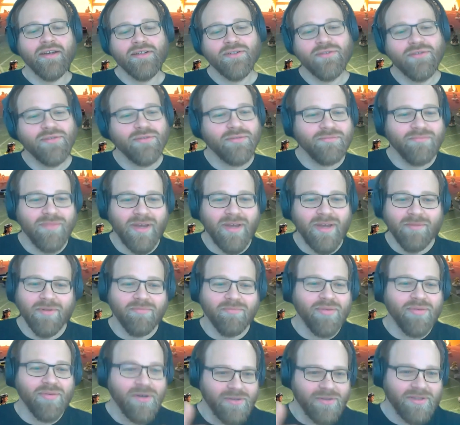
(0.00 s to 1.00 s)
to maybe
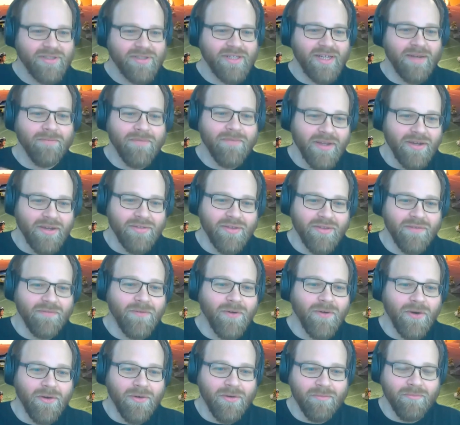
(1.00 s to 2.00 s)
post something on the
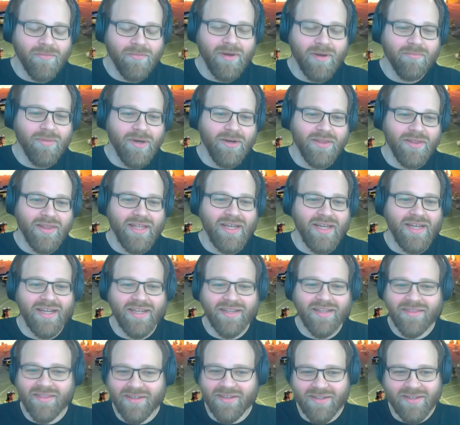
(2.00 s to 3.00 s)
forum about
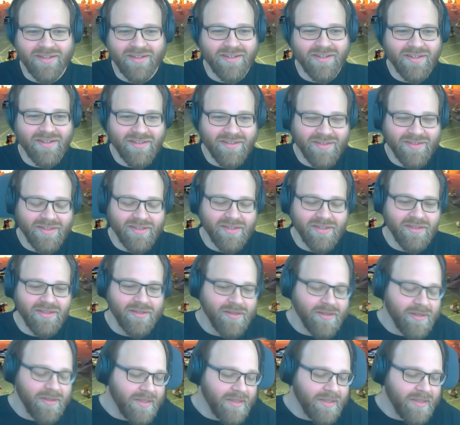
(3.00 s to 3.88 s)
like the